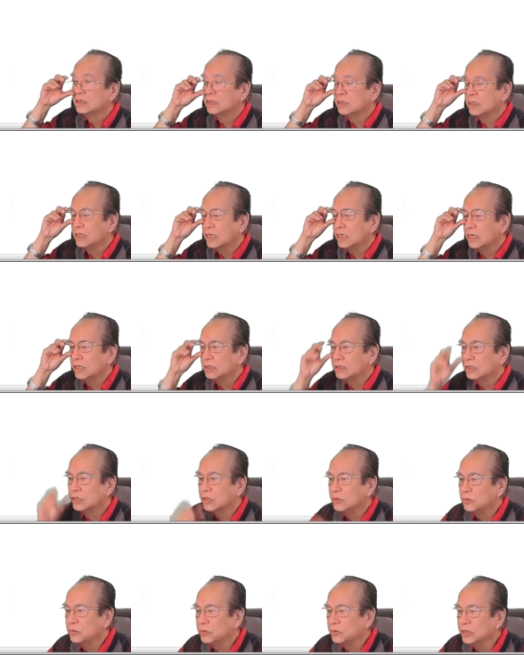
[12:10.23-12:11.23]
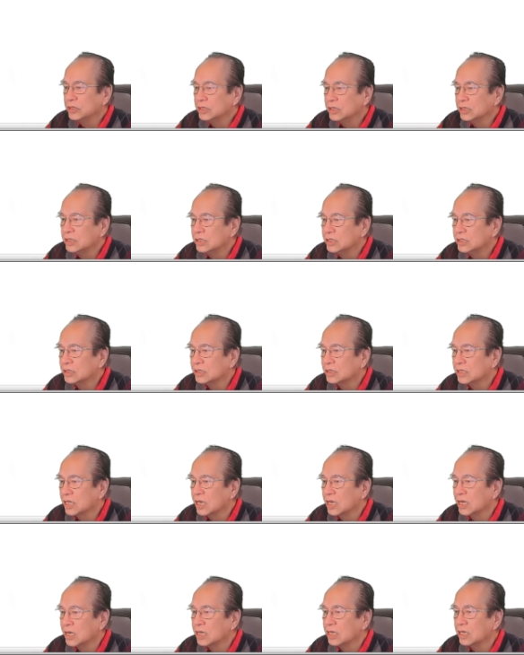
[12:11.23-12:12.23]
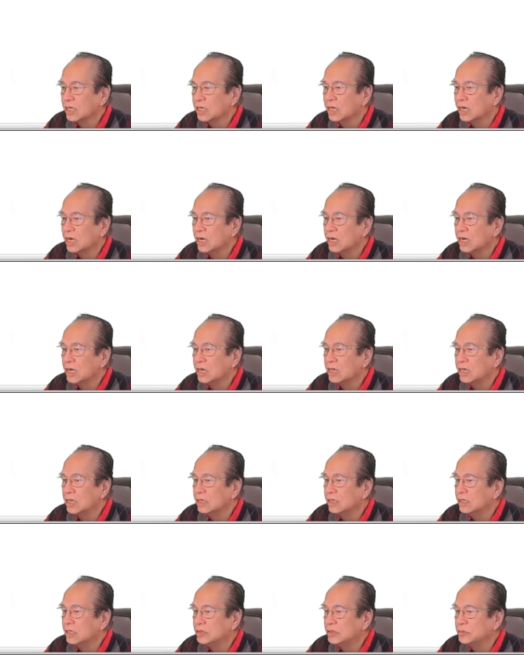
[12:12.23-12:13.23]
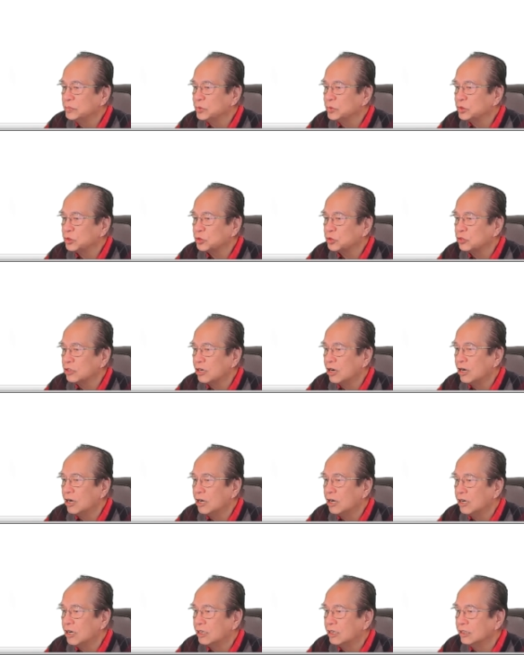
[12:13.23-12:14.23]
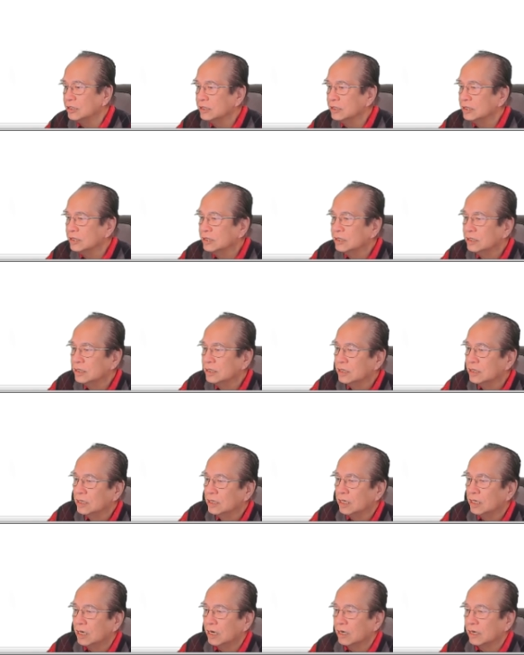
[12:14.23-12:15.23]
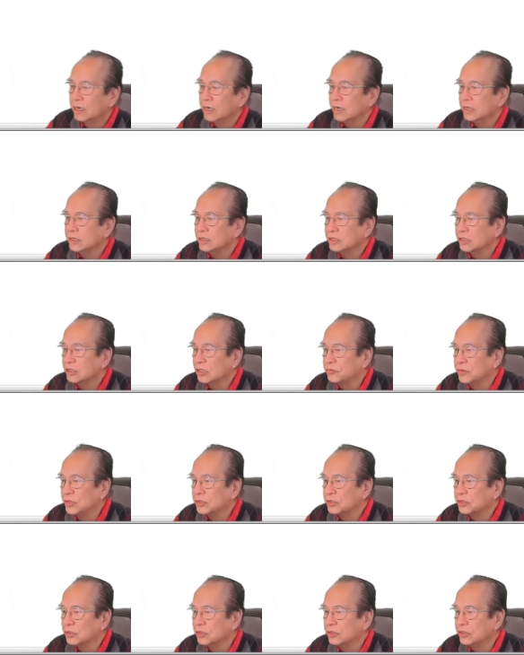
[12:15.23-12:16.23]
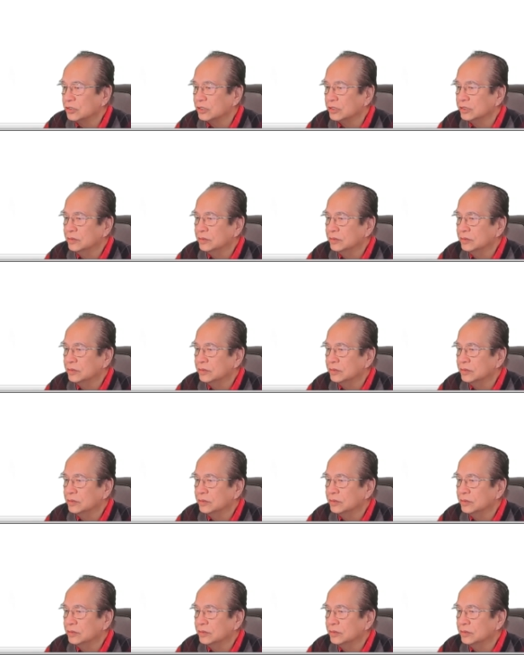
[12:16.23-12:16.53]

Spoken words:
let the weak say I am strong. Alright, so far so good.